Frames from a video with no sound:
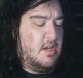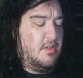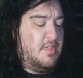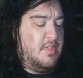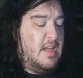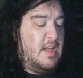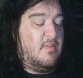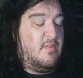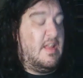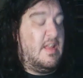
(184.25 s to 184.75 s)

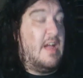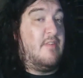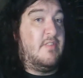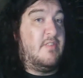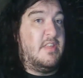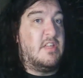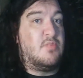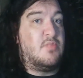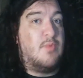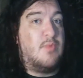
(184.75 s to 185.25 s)
So
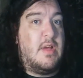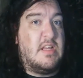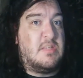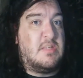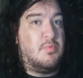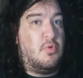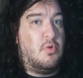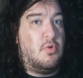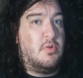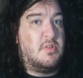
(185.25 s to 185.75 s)
thankfully having these
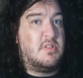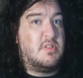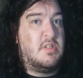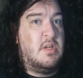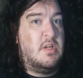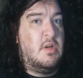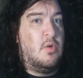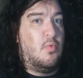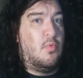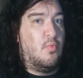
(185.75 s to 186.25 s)
rare
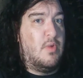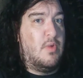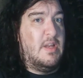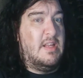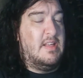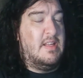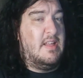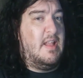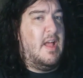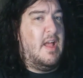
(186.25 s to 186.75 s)
spawns
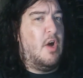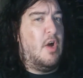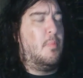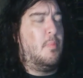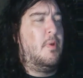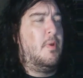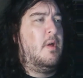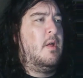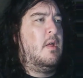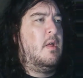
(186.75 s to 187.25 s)
really did
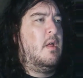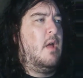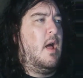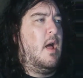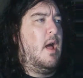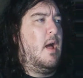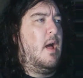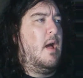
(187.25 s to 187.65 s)
help.